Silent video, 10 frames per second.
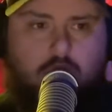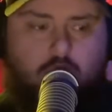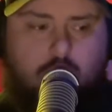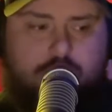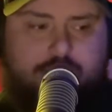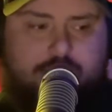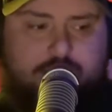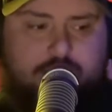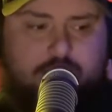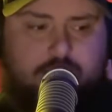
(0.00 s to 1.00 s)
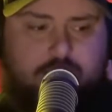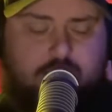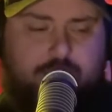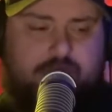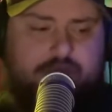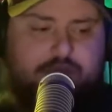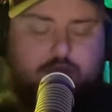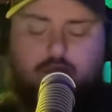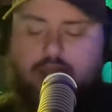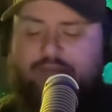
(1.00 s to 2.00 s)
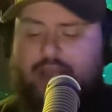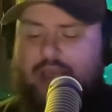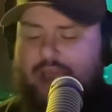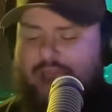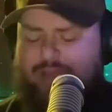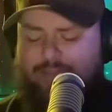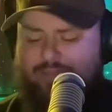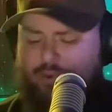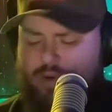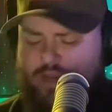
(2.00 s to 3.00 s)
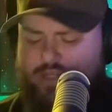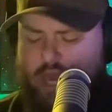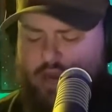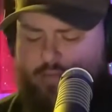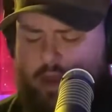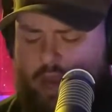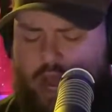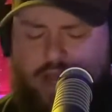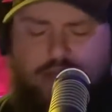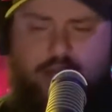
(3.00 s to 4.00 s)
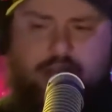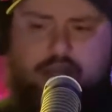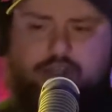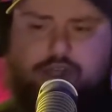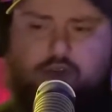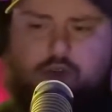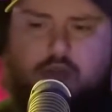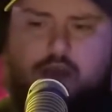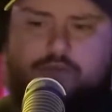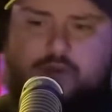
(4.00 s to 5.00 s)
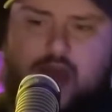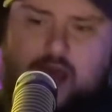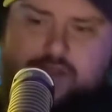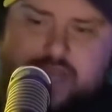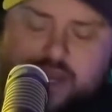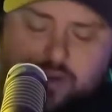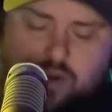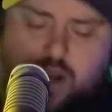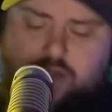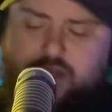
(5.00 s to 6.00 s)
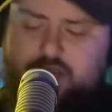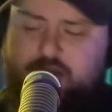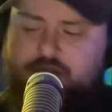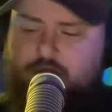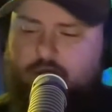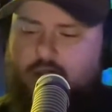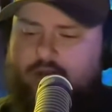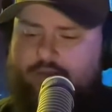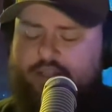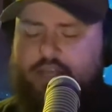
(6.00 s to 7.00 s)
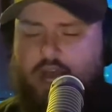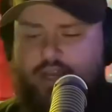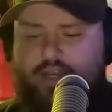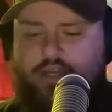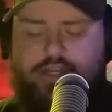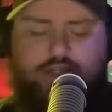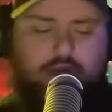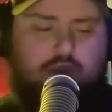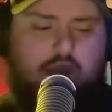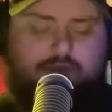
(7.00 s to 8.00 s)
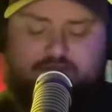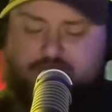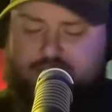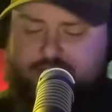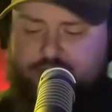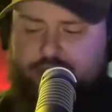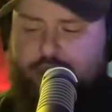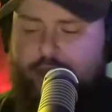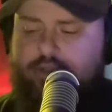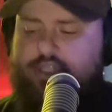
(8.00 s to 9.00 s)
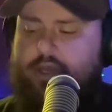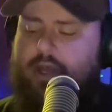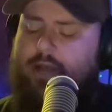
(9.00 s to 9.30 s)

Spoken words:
what comes into your life. And people want to talk about unconditional love. I'll tell you what unconditional love is. Unconditional love is an excuse